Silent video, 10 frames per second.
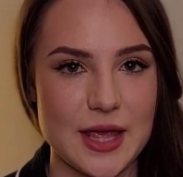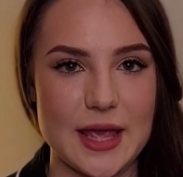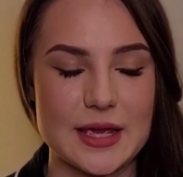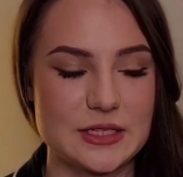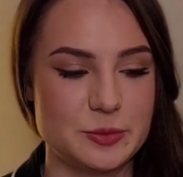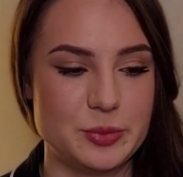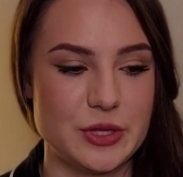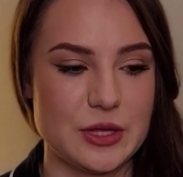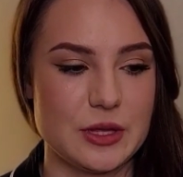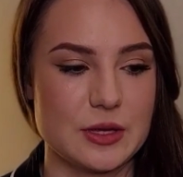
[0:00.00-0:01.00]
and
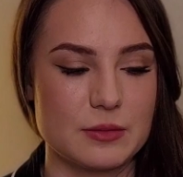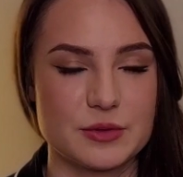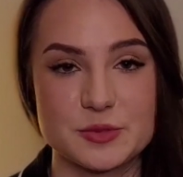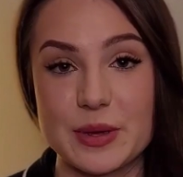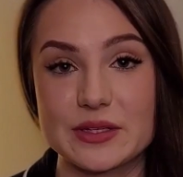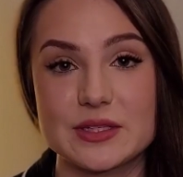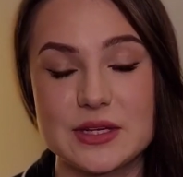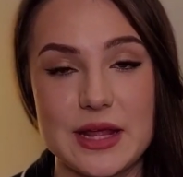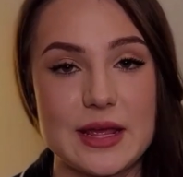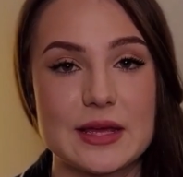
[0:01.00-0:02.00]
be
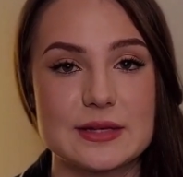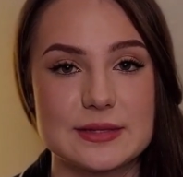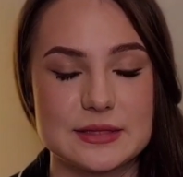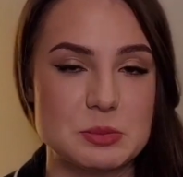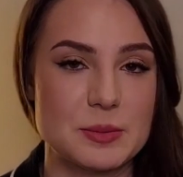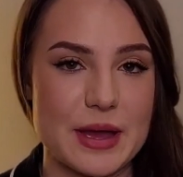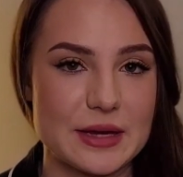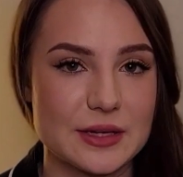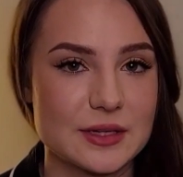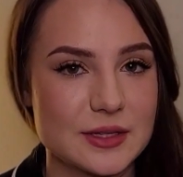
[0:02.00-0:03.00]
respected and
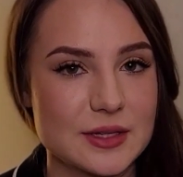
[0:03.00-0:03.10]
diplomatic.